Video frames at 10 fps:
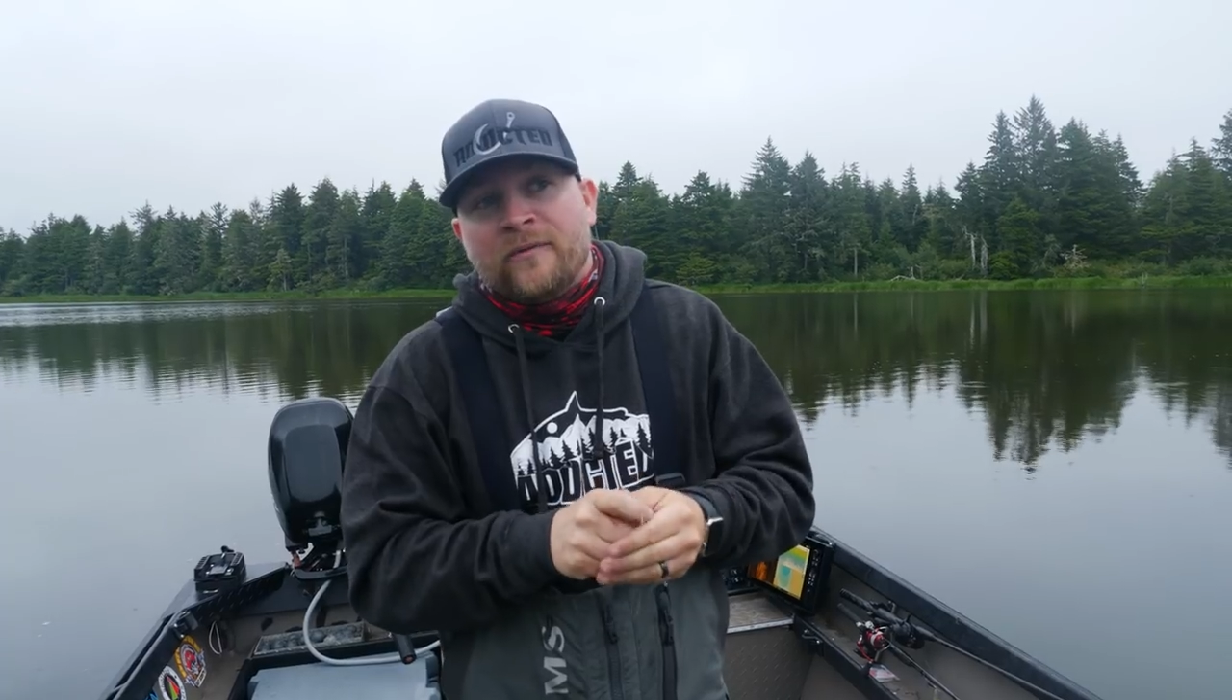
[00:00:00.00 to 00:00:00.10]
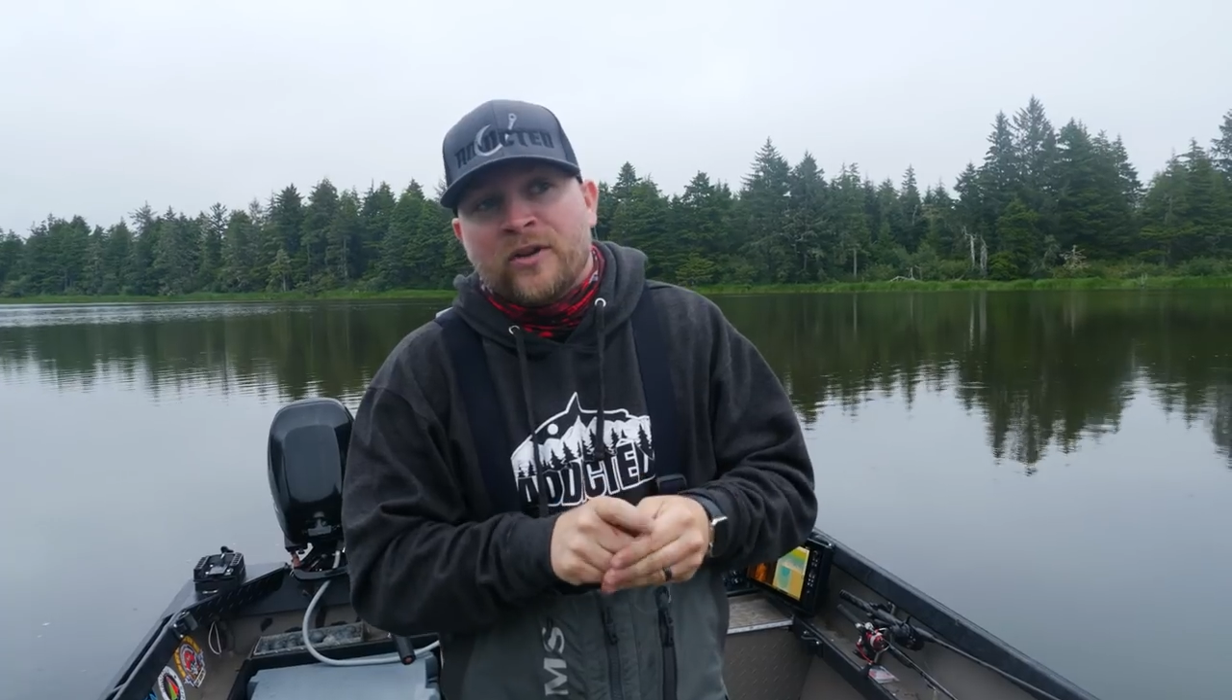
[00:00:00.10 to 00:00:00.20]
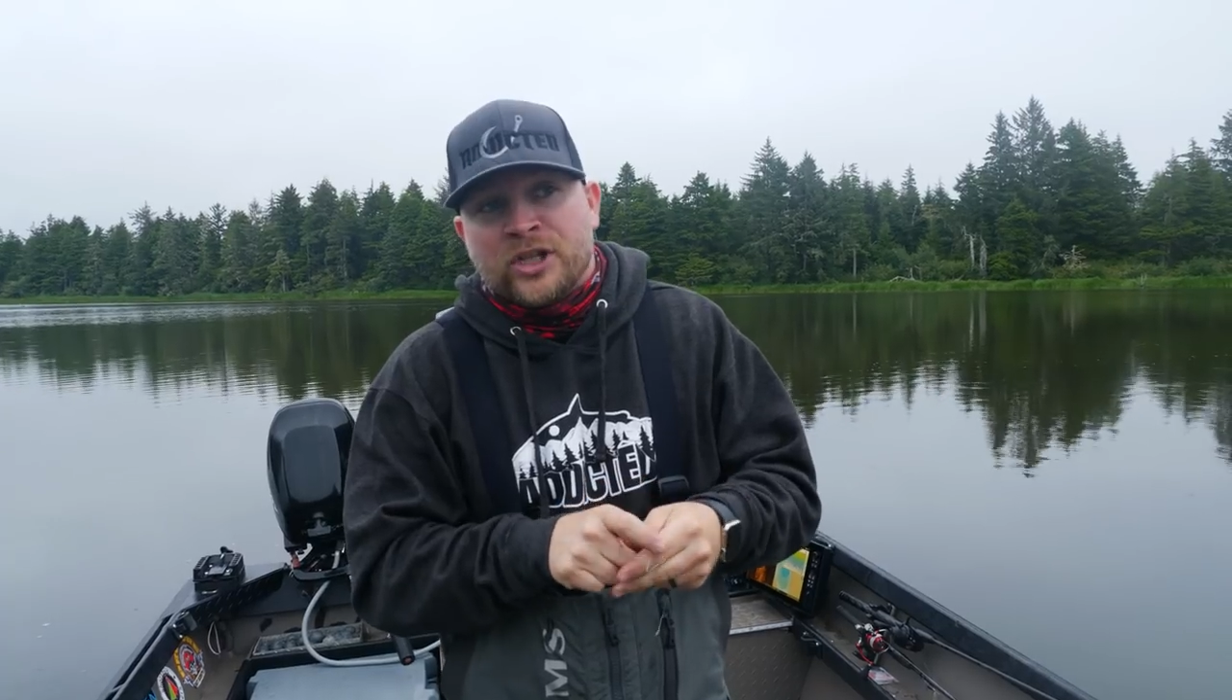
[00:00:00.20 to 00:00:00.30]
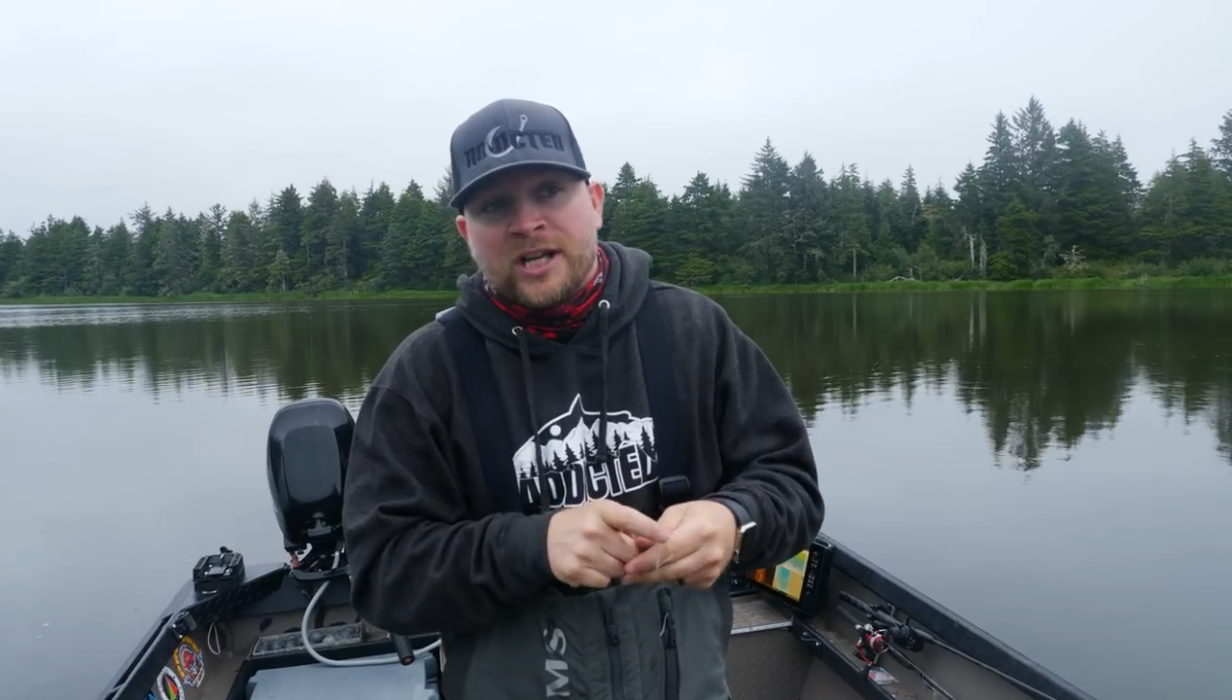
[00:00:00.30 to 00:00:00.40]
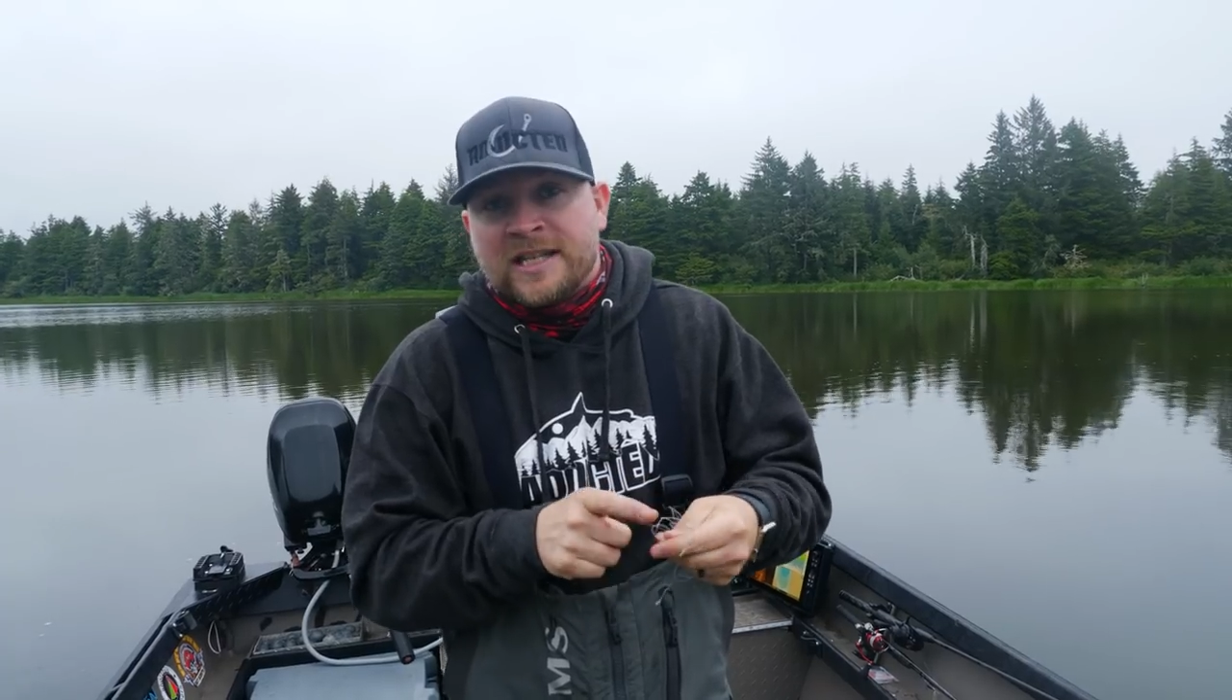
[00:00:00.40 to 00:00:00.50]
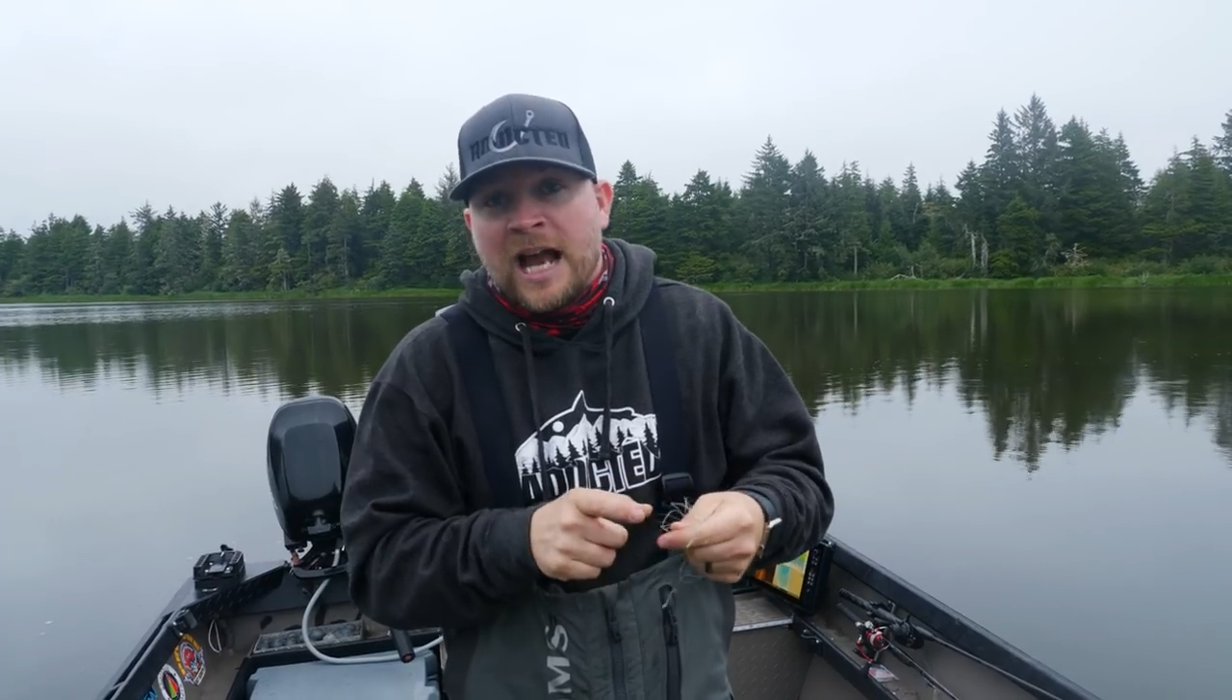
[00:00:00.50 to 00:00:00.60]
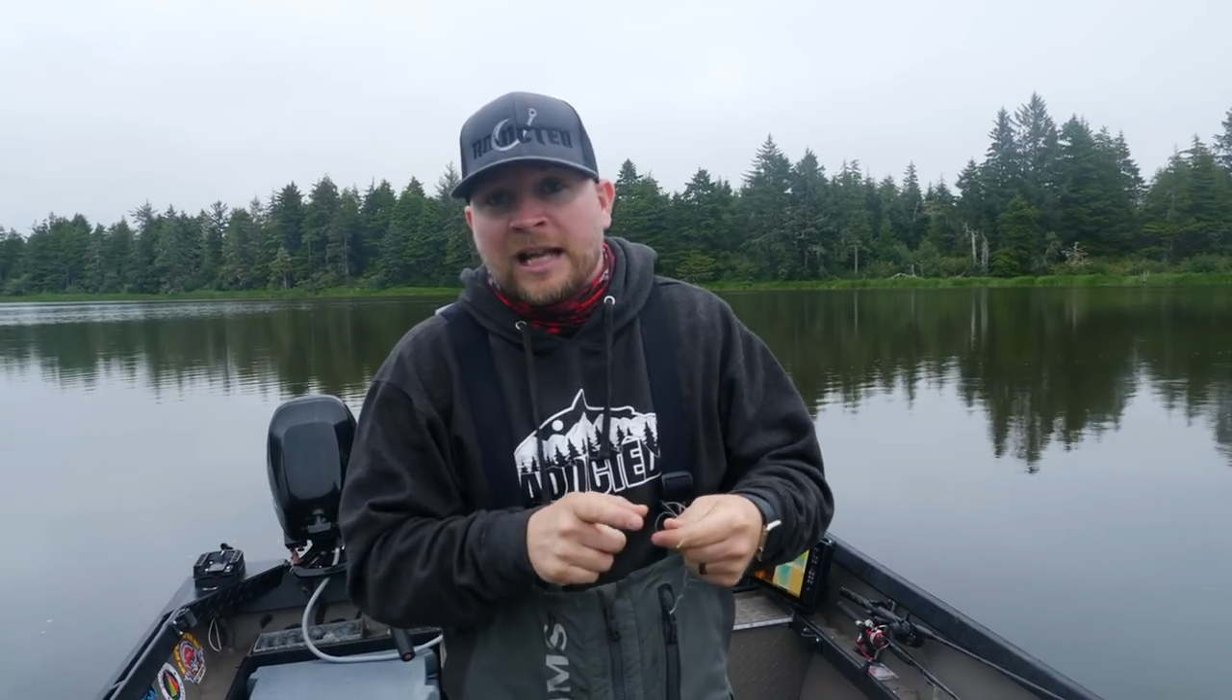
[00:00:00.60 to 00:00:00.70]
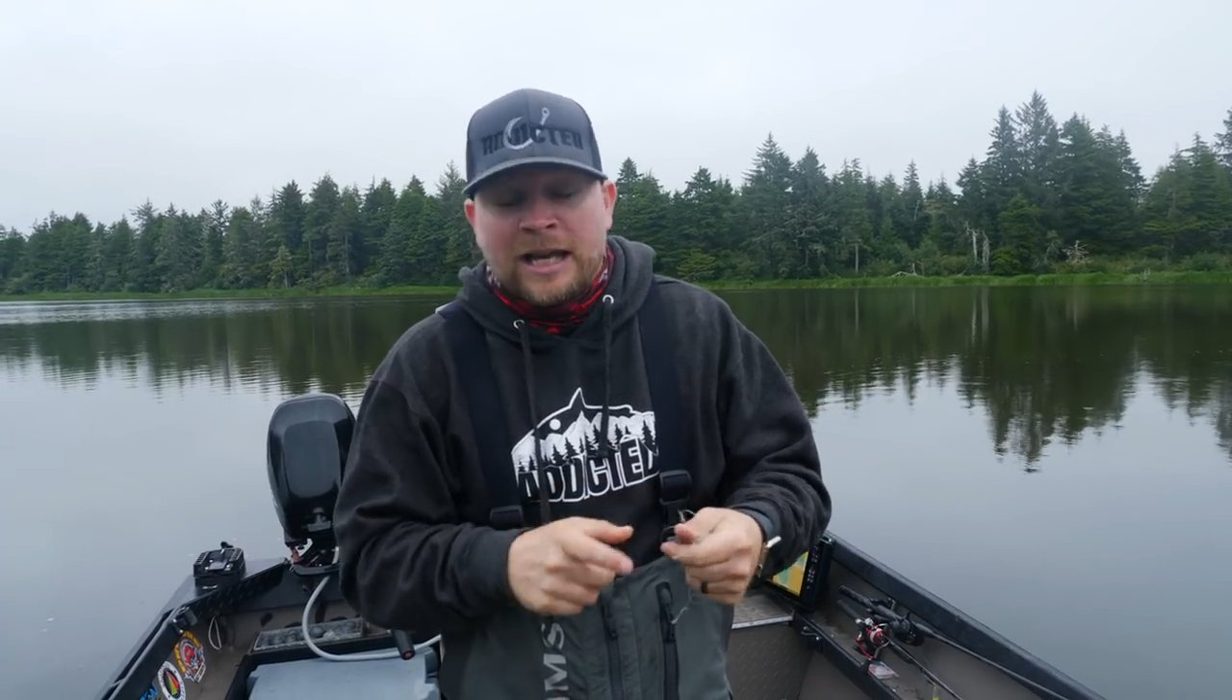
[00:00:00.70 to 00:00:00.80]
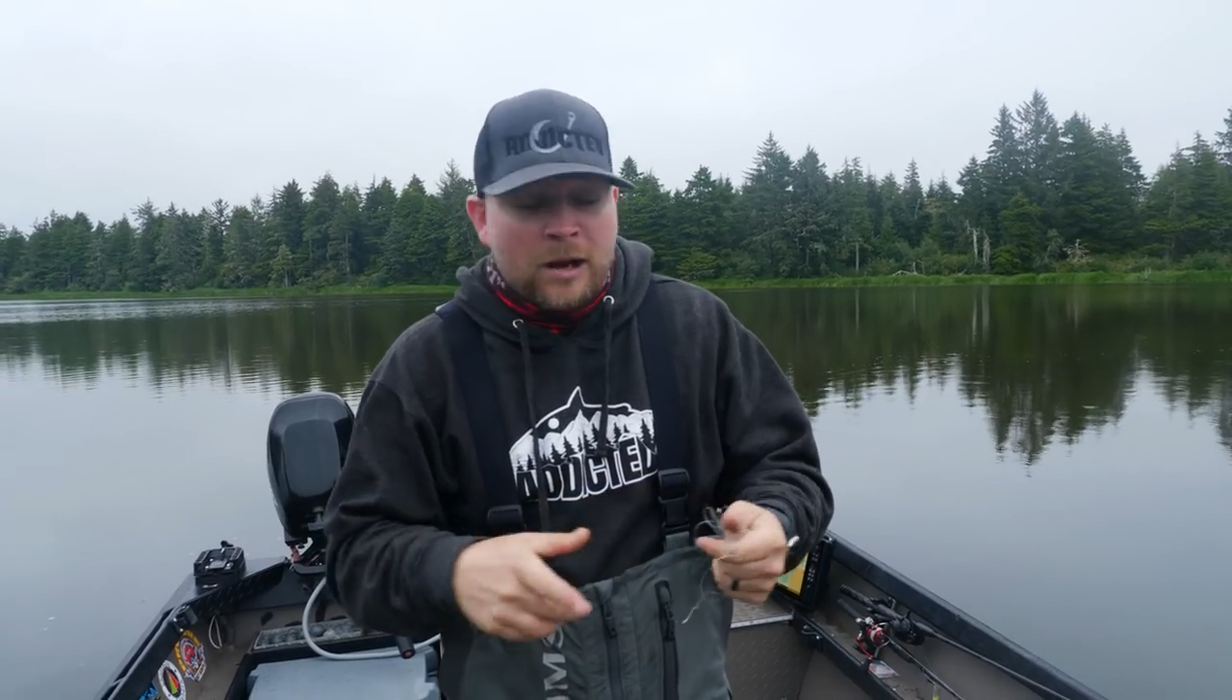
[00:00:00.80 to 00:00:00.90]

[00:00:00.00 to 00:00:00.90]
fish it exactly